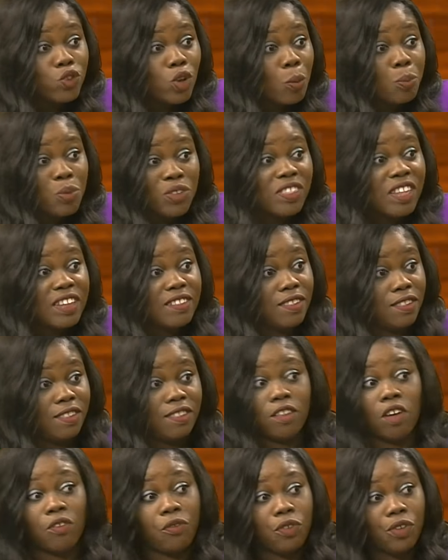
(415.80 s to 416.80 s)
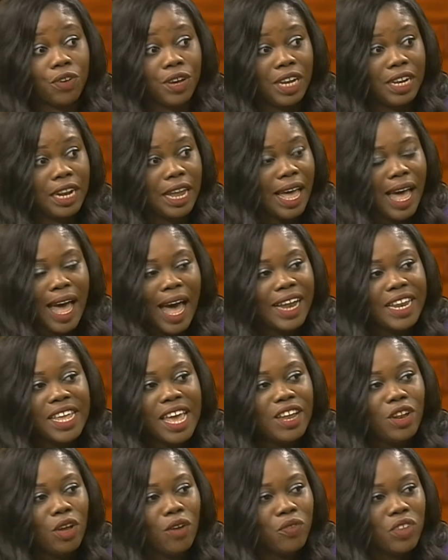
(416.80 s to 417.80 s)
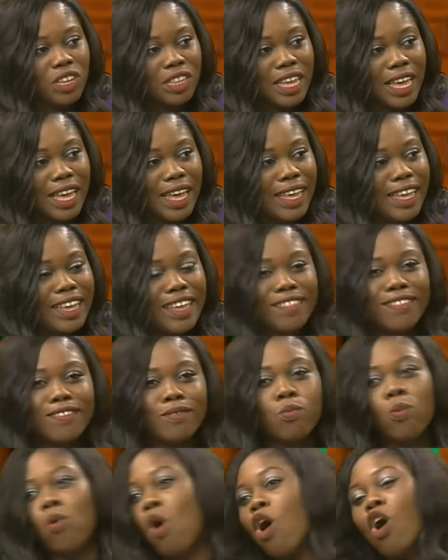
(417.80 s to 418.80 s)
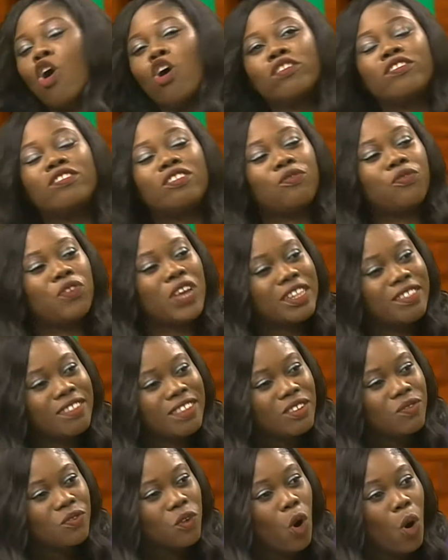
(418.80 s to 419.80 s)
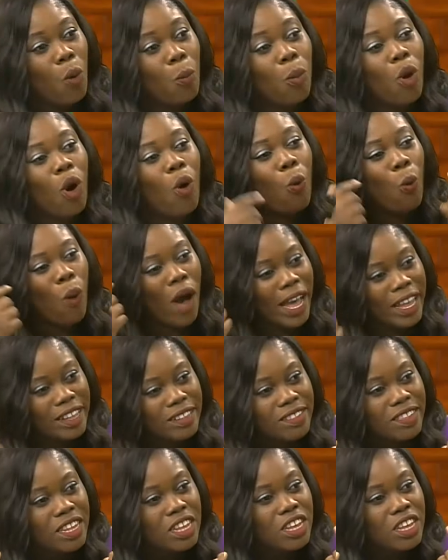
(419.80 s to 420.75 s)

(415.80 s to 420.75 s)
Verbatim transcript: Your business is suffering. At the end of the day, it's more cost effective or more wise